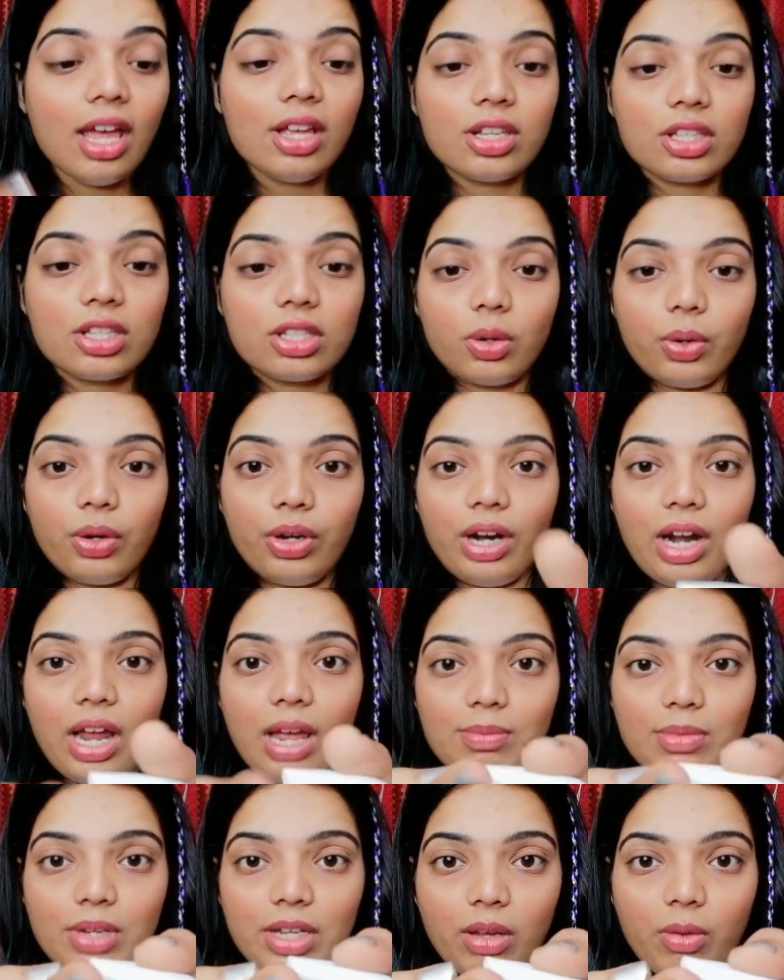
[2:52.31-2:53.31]
So here
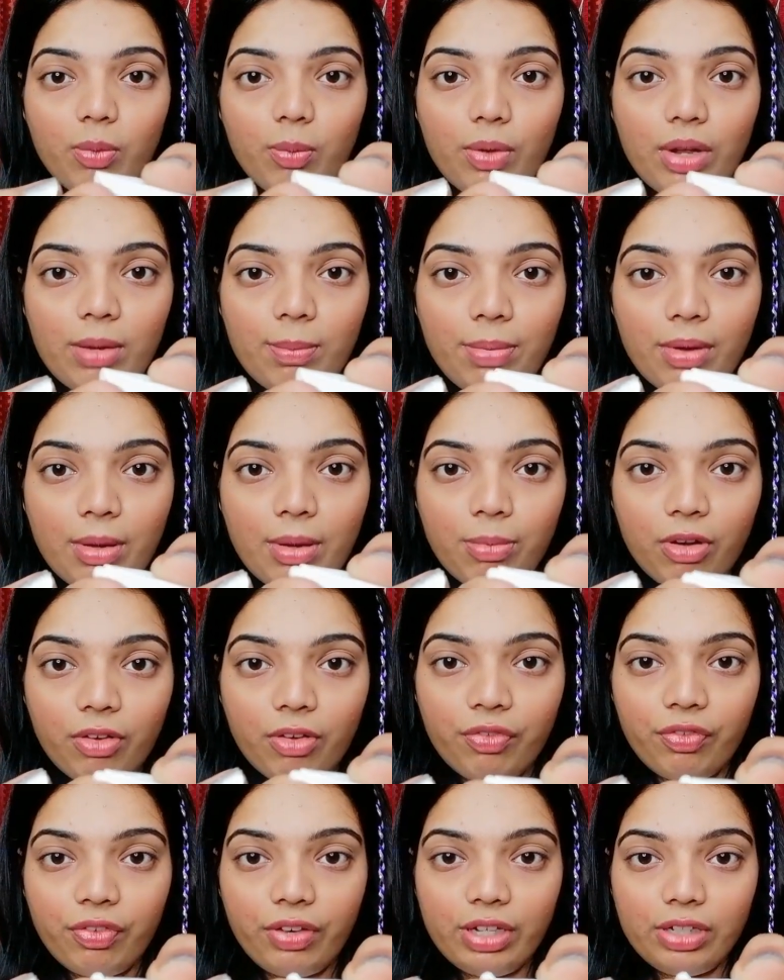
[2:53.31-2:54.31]
I'm taking 1 pump
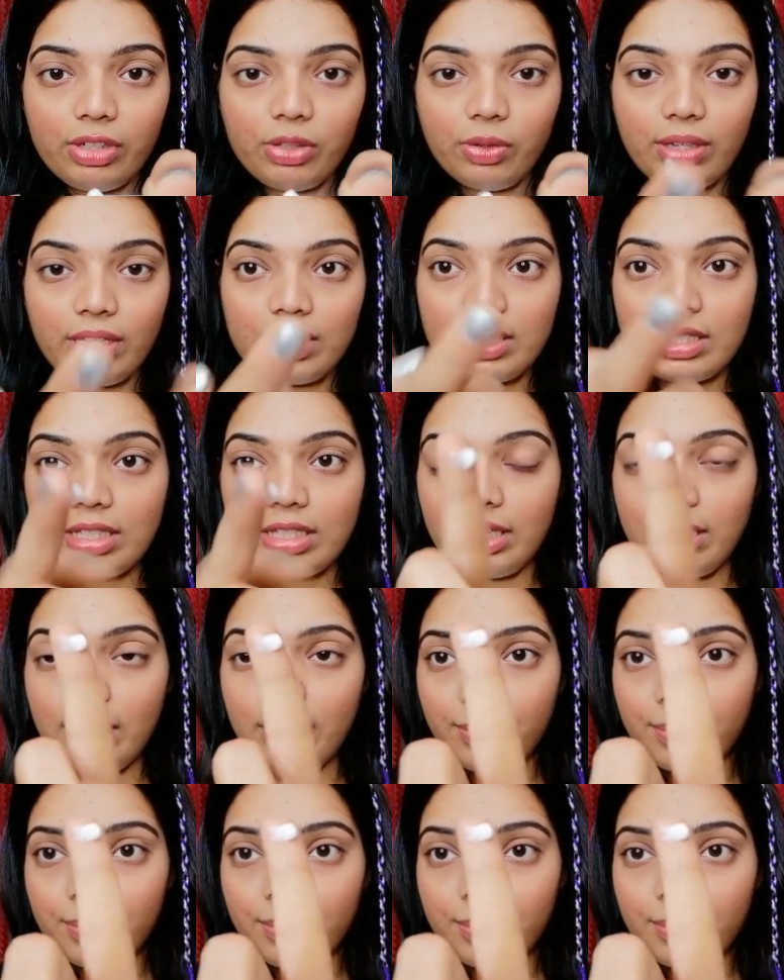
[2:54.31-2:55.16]
of it, you can see.